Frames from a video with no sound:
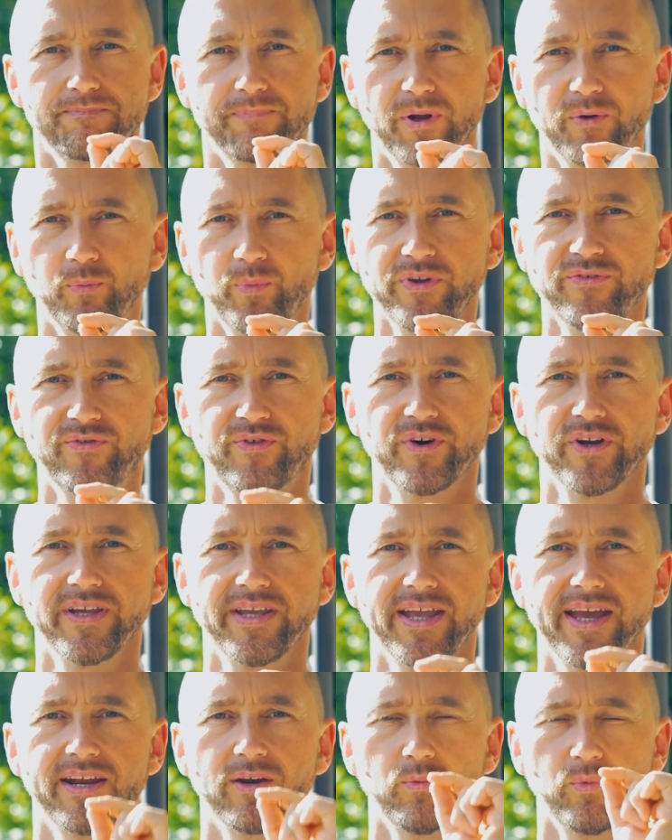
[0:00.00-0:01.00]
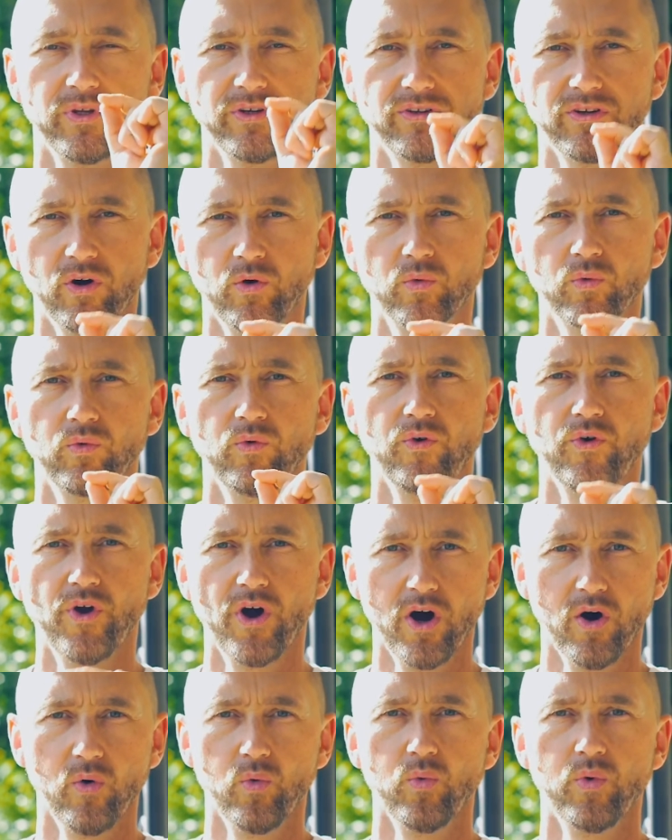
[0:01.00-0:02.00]
but we forget, we don't
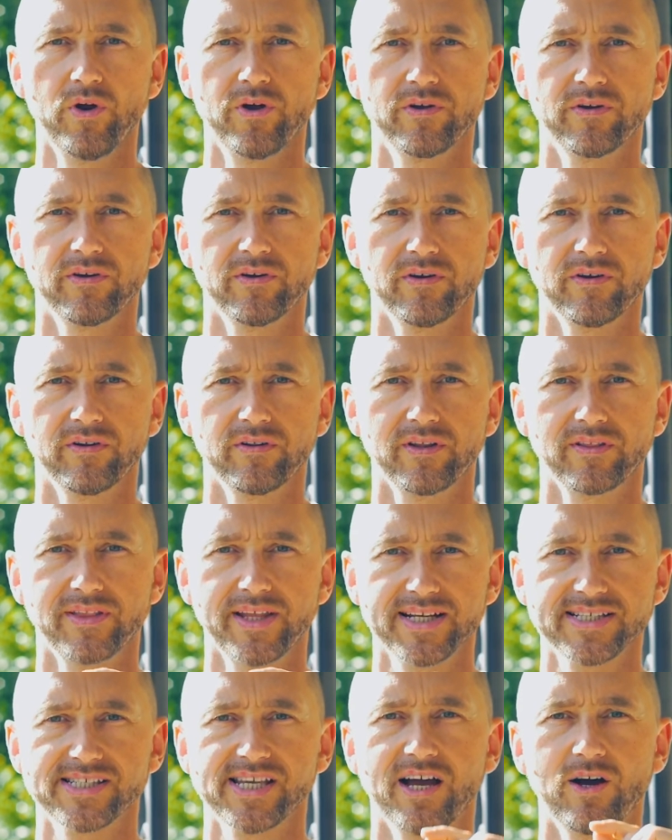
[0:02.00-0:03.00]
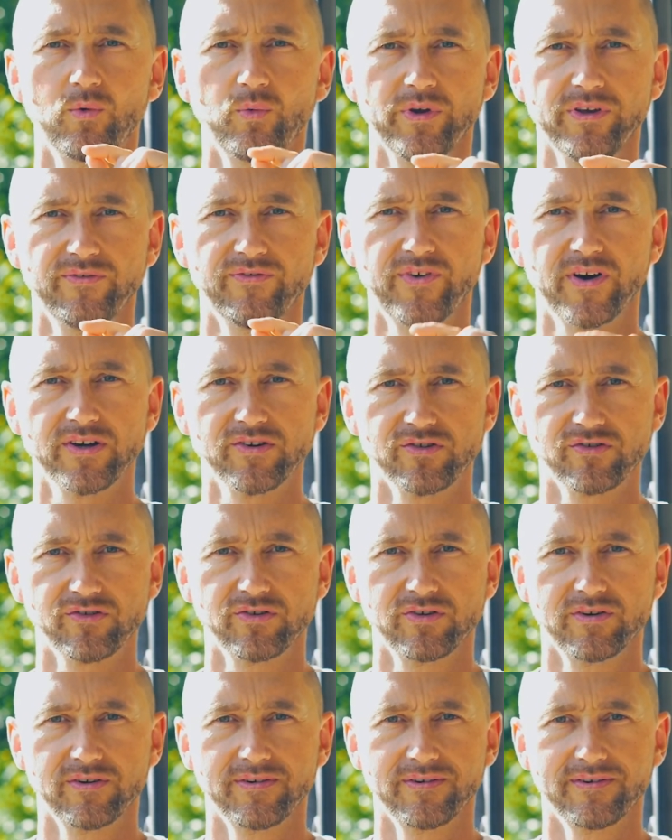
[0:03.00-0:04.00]
know that that's how we function.